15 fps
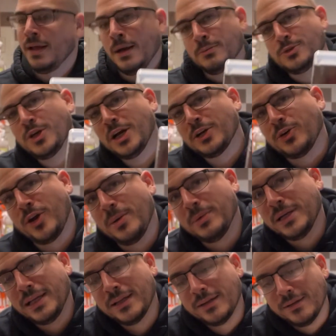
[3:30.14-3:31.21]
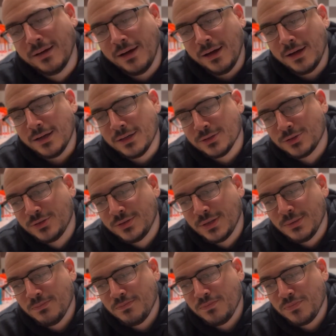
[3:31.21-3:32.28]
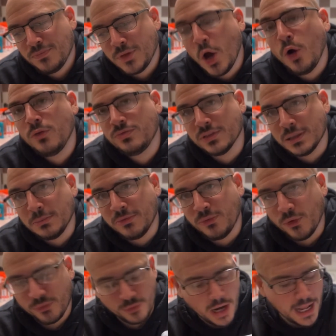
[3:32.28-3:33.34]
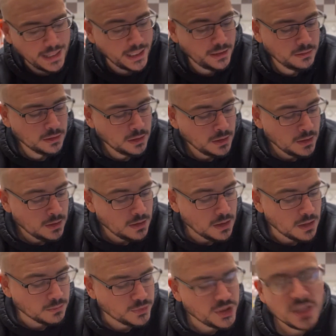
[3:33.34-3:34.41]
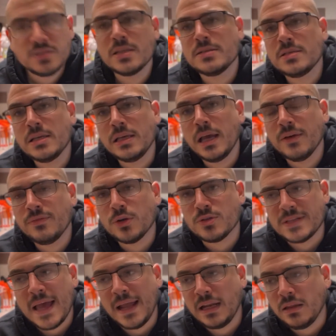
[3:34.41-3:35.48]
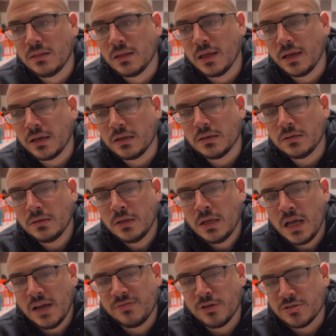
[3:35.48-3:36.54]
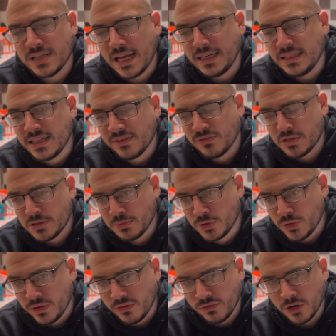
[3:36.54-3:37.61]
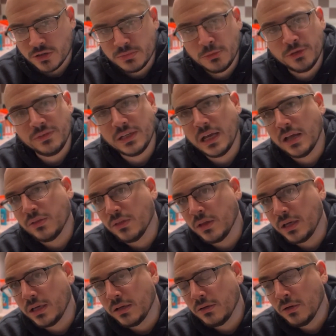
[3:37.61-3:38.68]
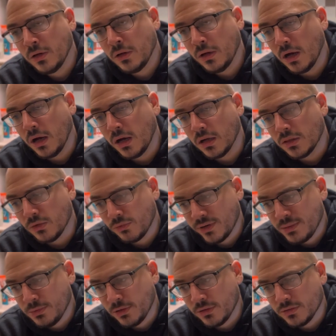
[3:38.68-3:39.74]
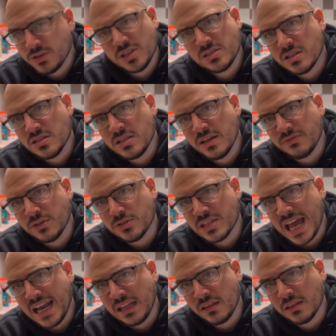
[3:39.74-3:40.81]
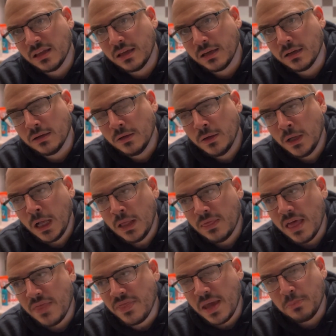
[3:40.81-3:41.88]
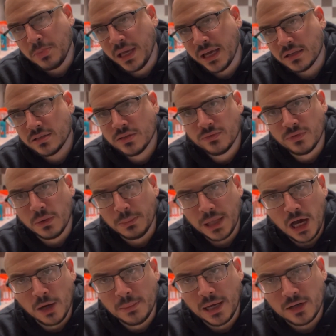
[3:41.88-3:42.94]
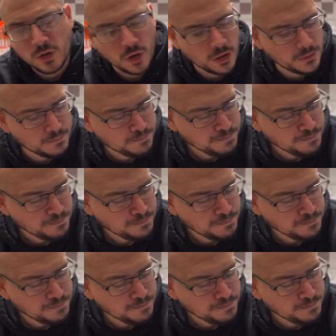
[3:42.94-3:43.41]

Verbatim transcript: I'm try to cram it in, uh, hopefully before Friday, um, just to see if there's anything, if there's any difference between the first movie and the uh, the reboot, just to see if there's anything that they picked from the Hellbound Heart.